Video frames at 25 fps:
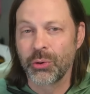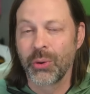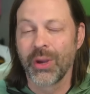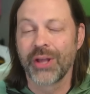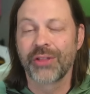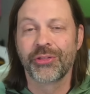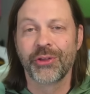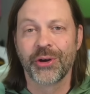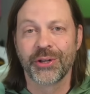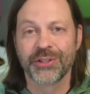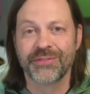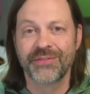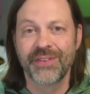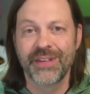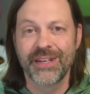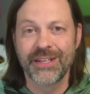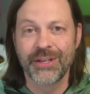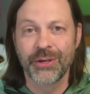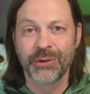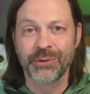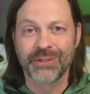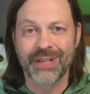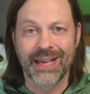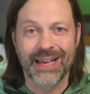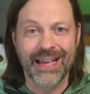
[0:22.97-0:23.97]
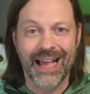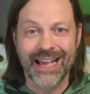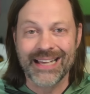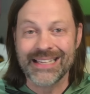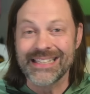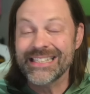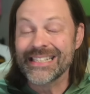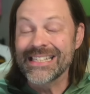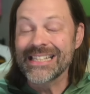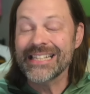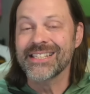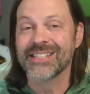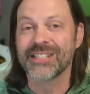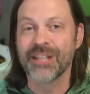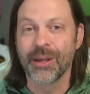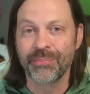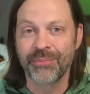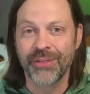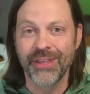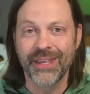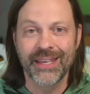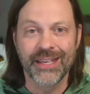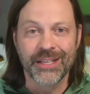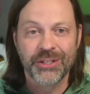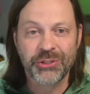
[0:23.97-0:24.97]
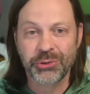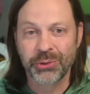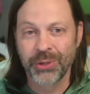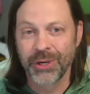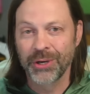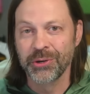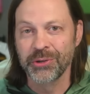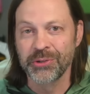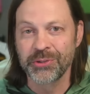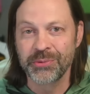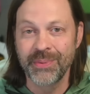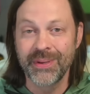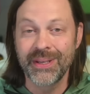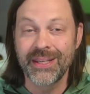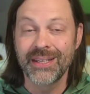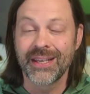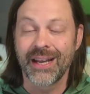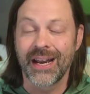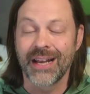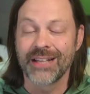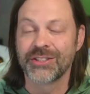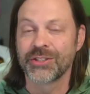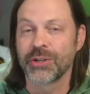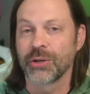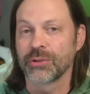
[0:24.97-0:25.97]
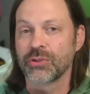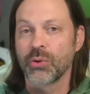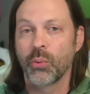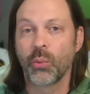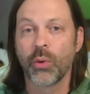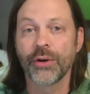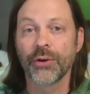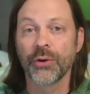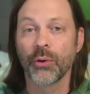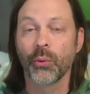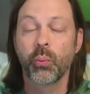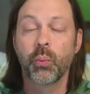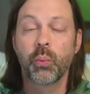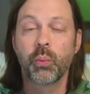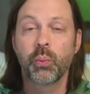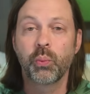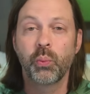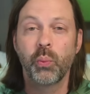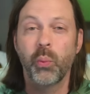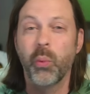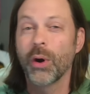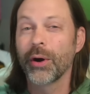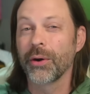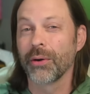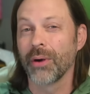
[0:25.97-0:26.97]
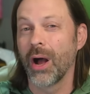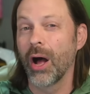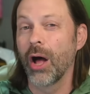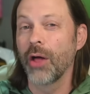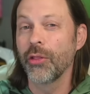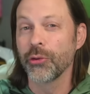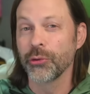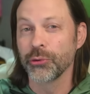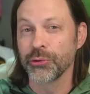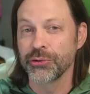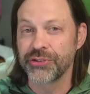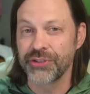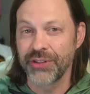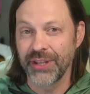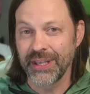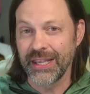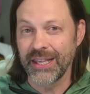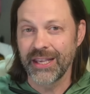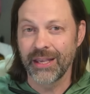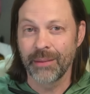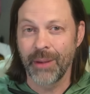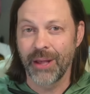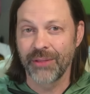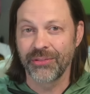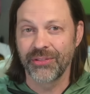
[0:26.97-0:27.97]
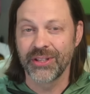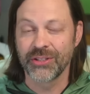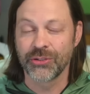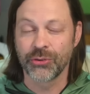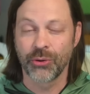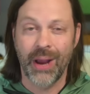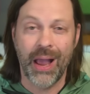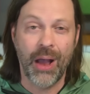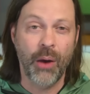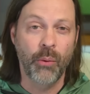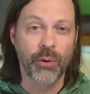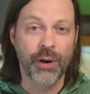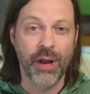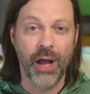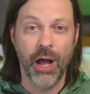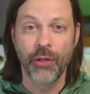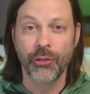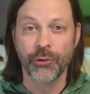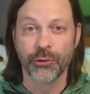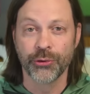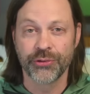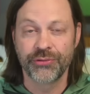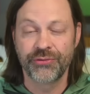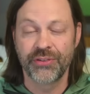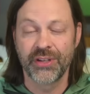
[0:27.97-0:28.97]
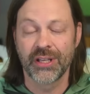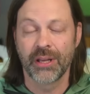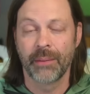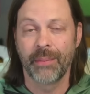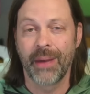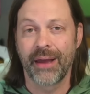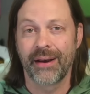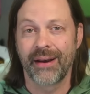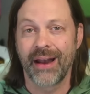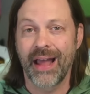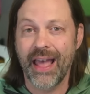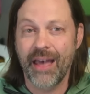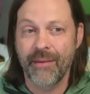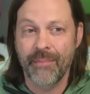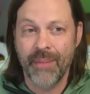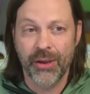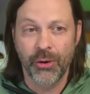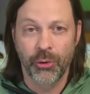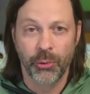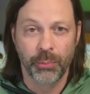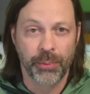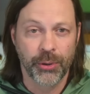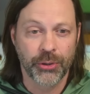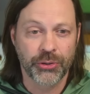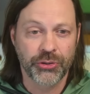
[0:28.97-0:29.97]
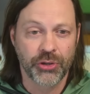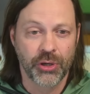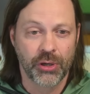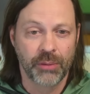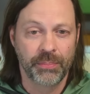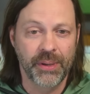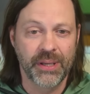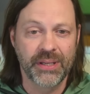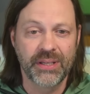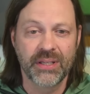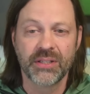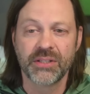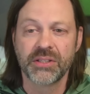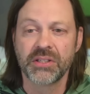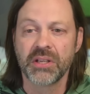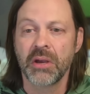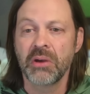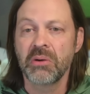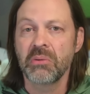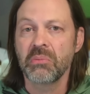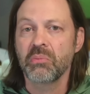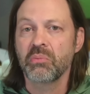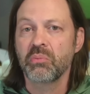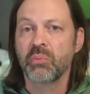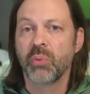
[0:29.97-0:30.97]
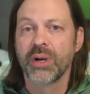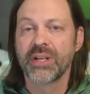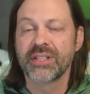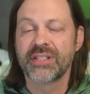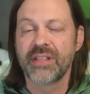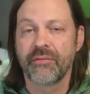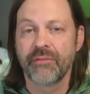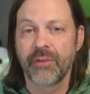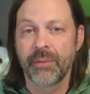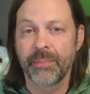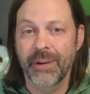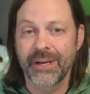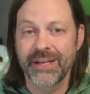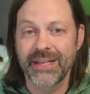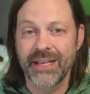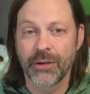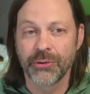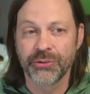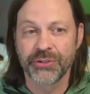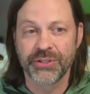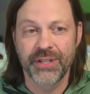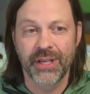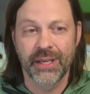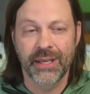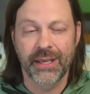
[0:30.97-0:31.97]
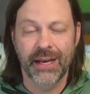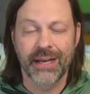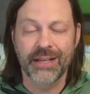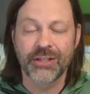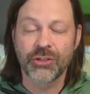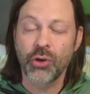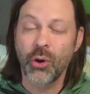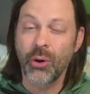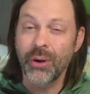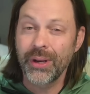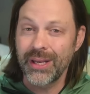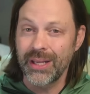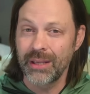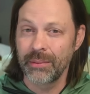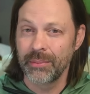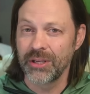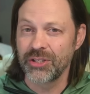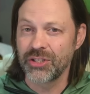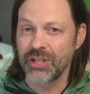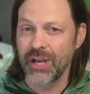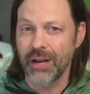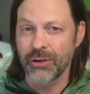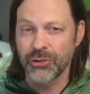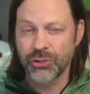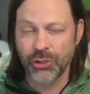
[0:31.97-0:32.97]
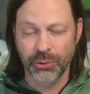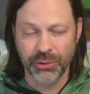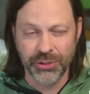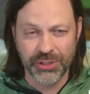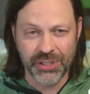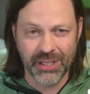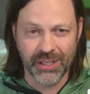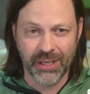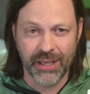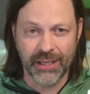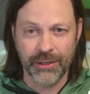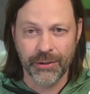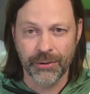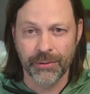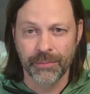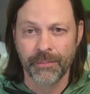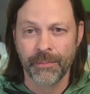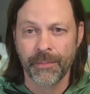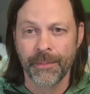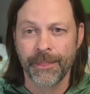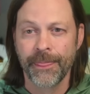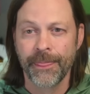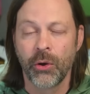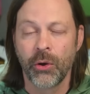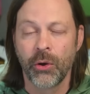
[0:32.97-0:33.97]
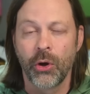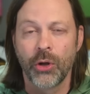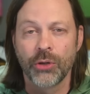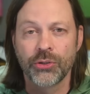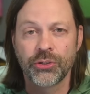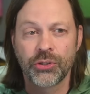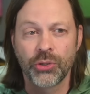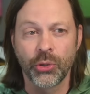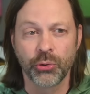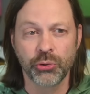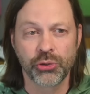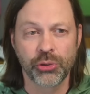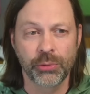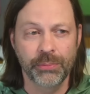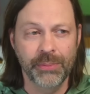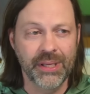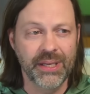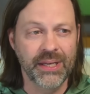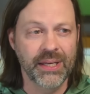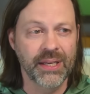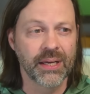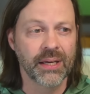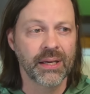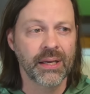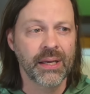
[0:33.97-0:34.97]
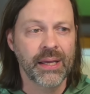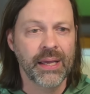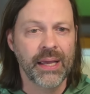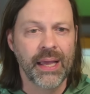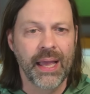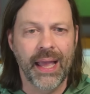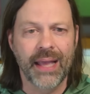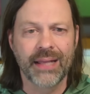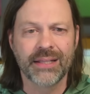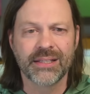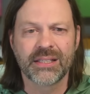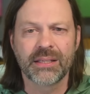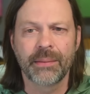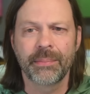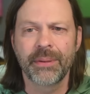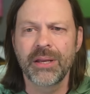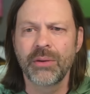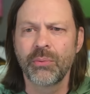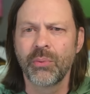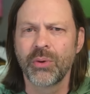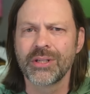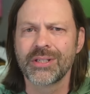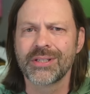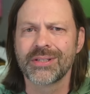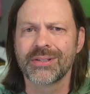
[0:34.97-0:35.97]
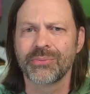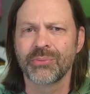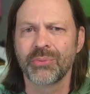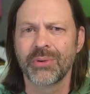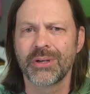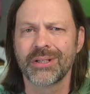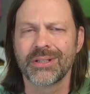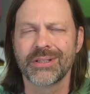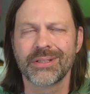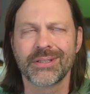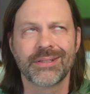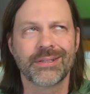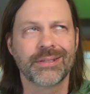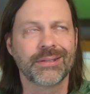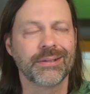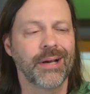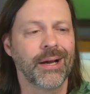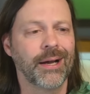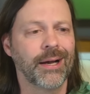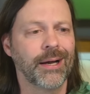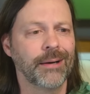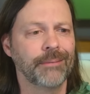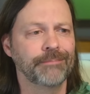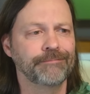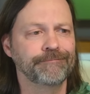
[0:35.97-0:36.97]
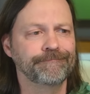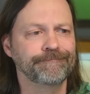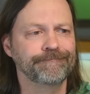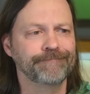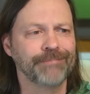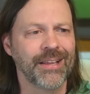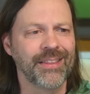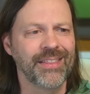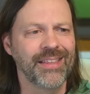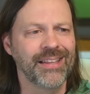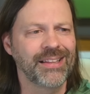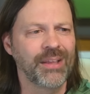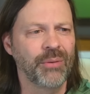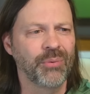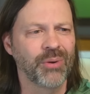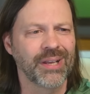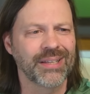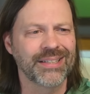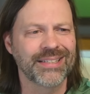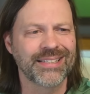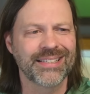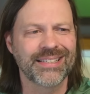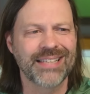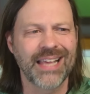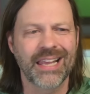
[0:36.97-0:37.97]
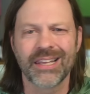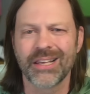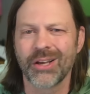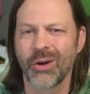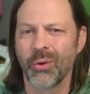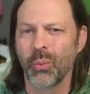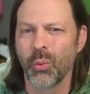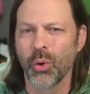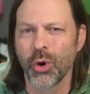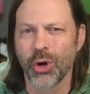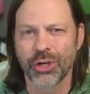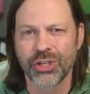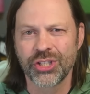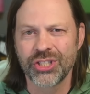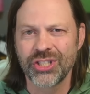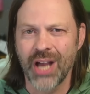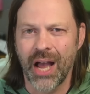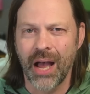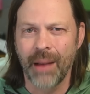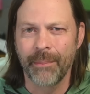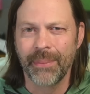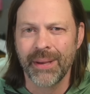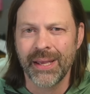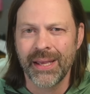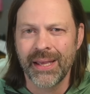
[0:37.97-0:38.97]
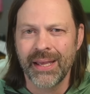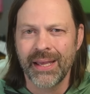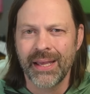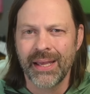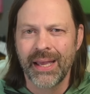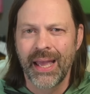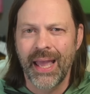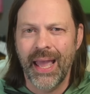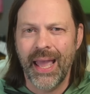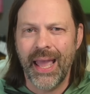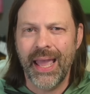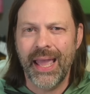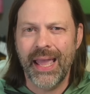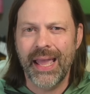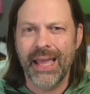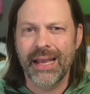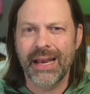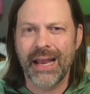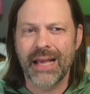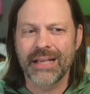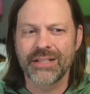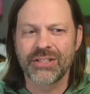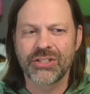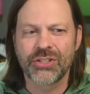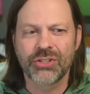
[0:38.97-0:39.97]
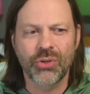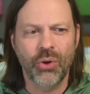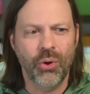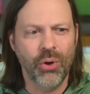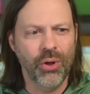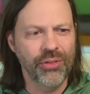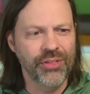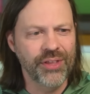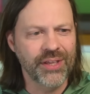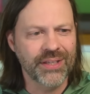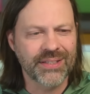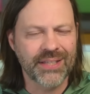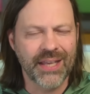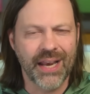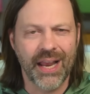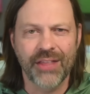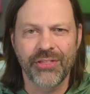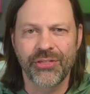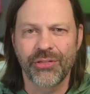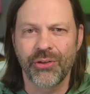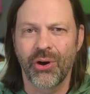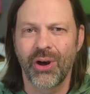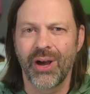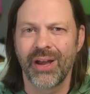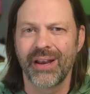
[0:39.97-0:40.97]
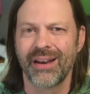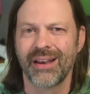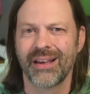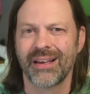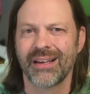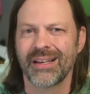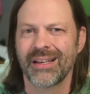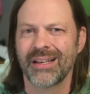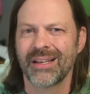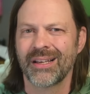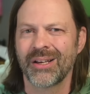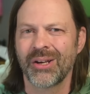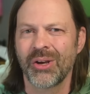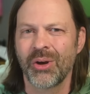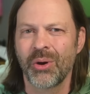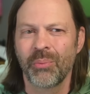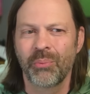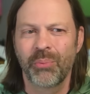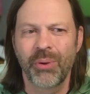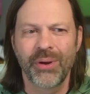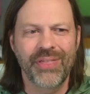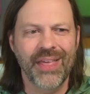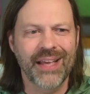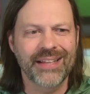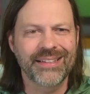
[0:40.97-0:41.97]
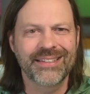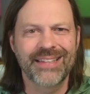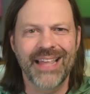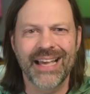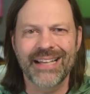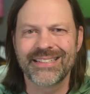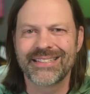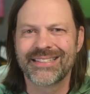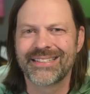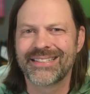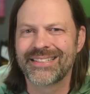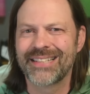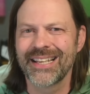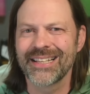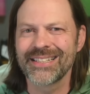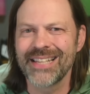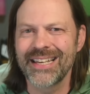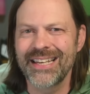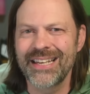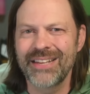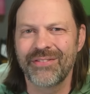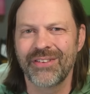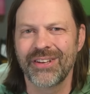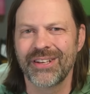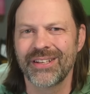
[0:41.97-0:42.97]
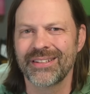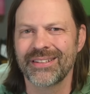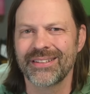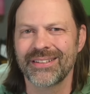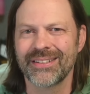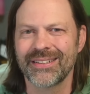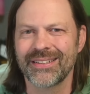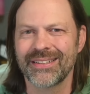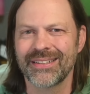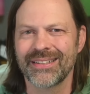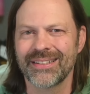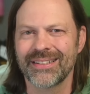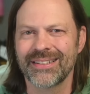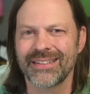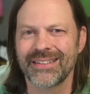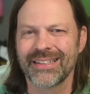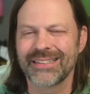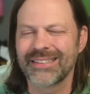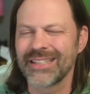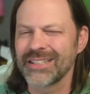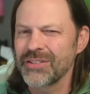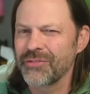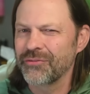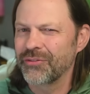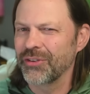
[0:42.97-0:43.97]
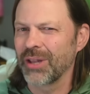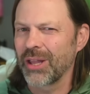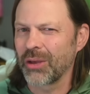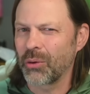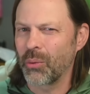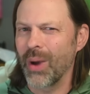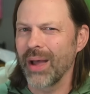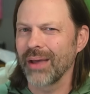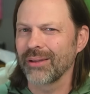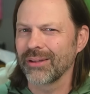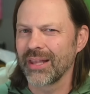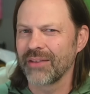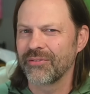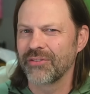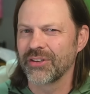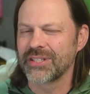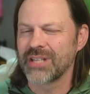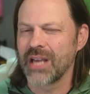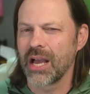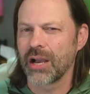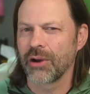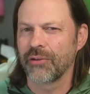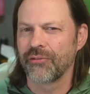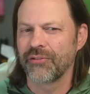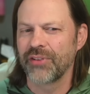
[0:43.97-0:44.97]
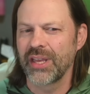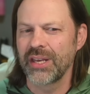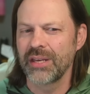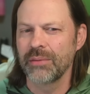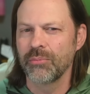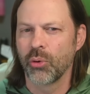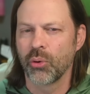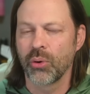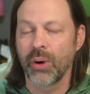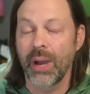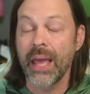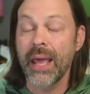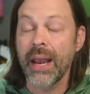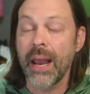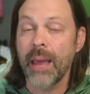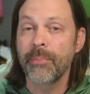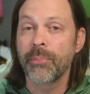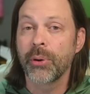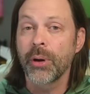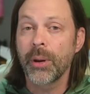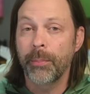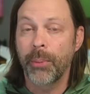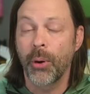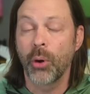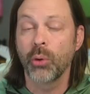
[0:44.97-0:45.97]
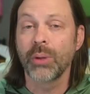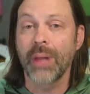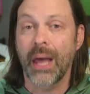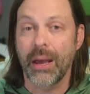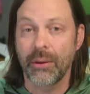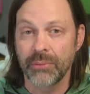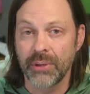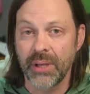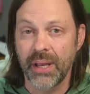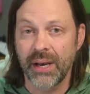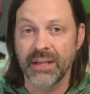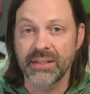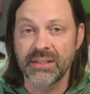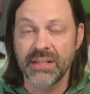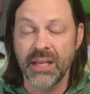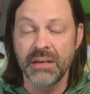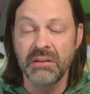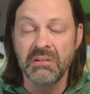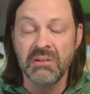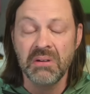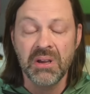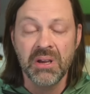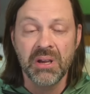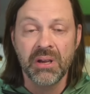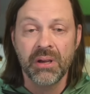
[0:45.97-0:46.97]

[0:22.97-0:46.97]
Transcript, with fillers: quick thoughts videos, I, I, see something, it triggers me, and I start to wonder what are others thinking about this or how would others feel about it? I have my own personal opinions. What does everybody else think? And I saw an image, and I'll show it to you later on social media, and somebody was was uh, I think they were like selling a workshop, and I saw this and I thought, boy, that that doesn't even it doesn't feel like wildlife photography anymore. And I put a poll out and I said,